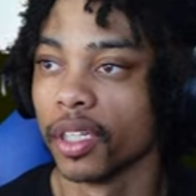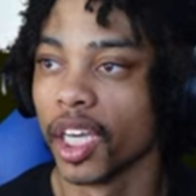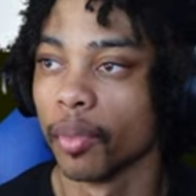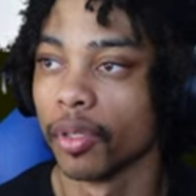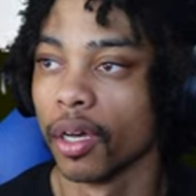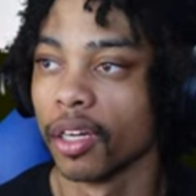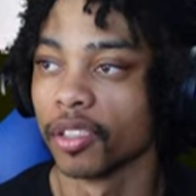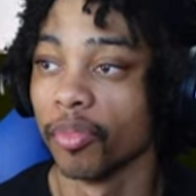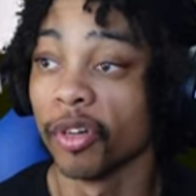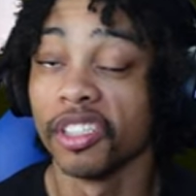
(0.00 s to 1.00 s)
the camera
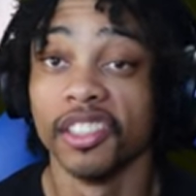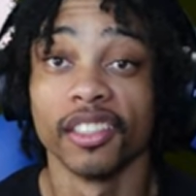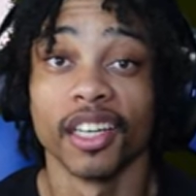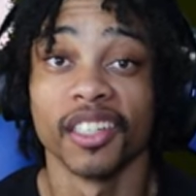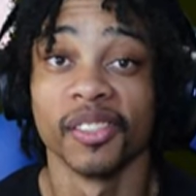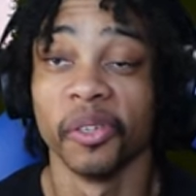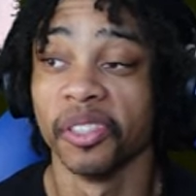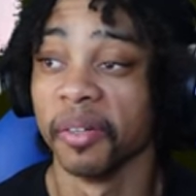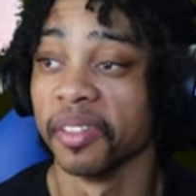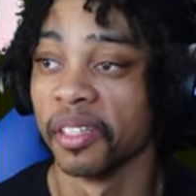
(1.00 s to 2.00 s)
locked. Bro, it's just like a
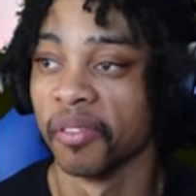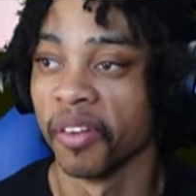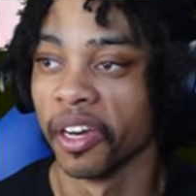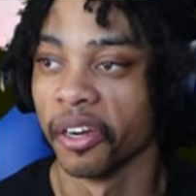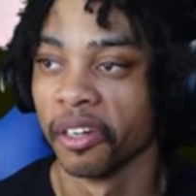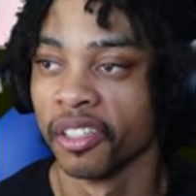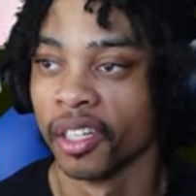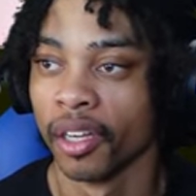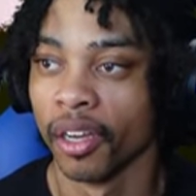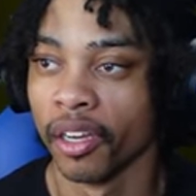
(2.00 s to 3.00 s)
Souls game. This is fire.
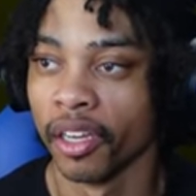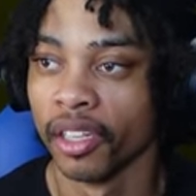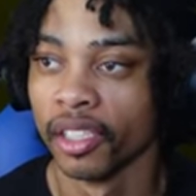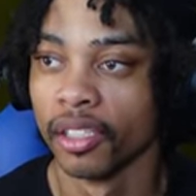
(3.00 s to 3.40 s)
Okay.